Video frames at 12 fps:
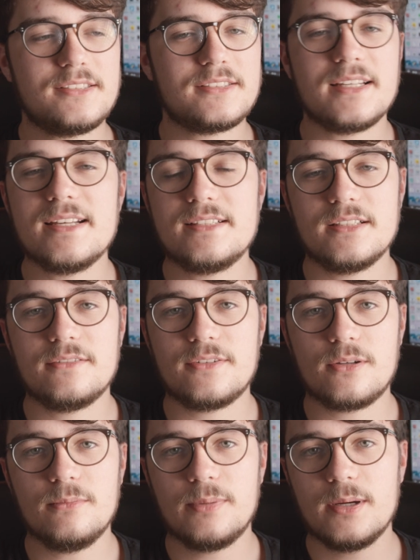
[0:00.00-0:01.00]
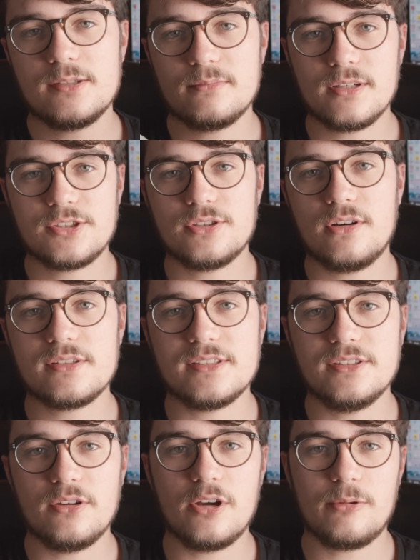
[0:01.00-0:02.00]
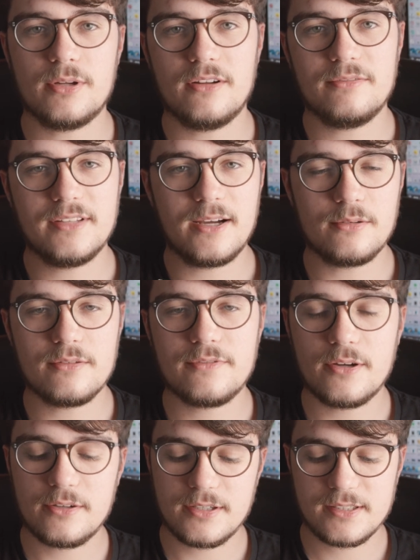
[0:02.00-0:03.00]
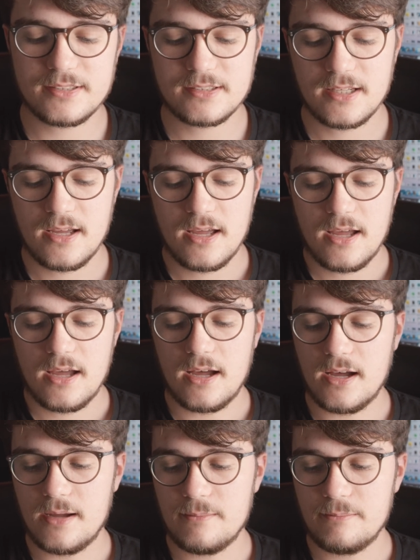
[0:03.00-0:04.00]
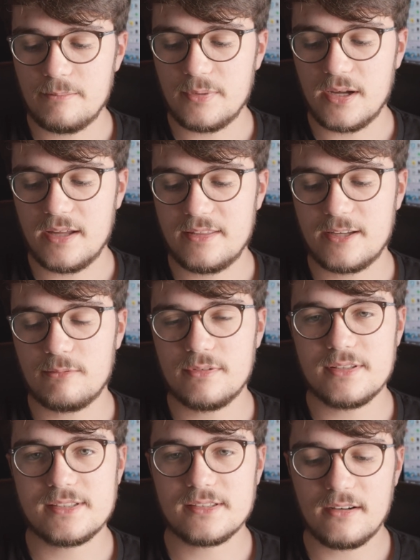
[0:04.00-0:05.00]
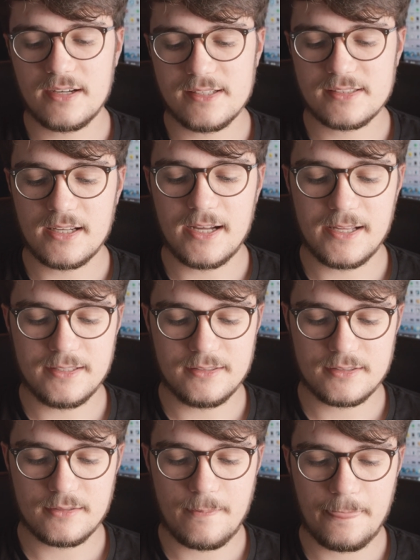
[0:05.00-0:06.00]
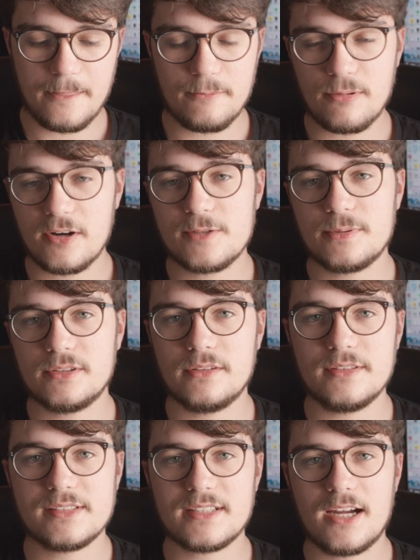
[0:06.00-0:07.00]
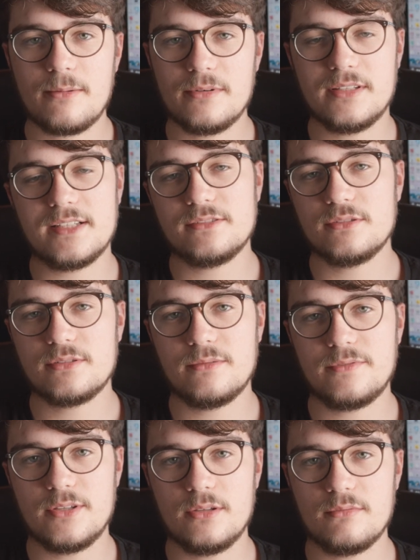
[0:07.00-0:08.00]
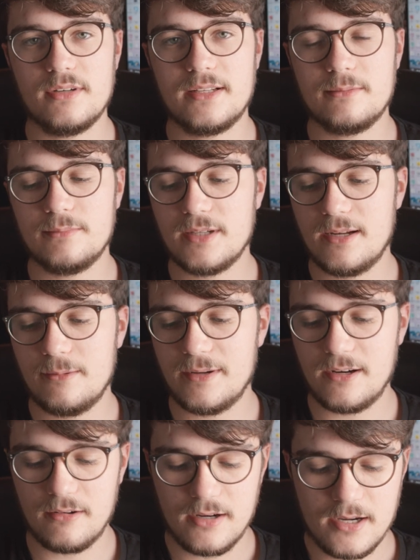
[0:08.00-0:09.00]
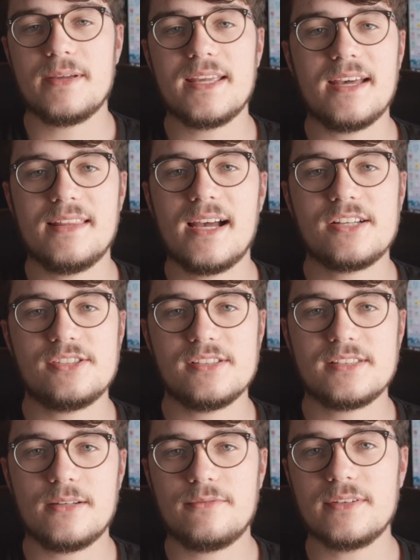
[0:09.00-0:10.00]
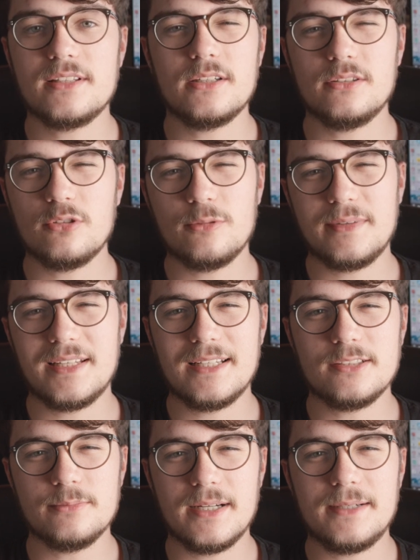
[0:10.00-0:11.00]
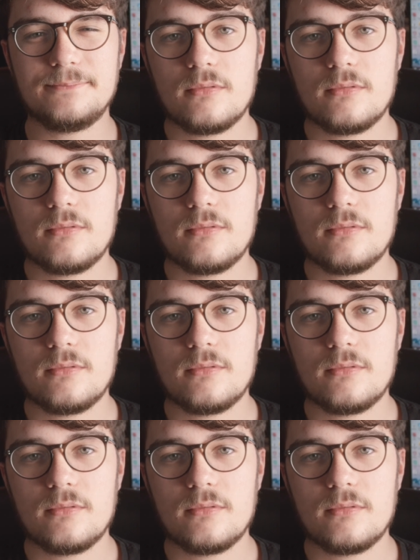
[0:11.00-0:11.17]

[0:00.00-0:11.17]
just easier for composing my shots and knowing when I've nailed the focus. But I think with the size and the price point of this camera, that's not something you can really complain about. But yeah, that's just something that annoyed me a little bit.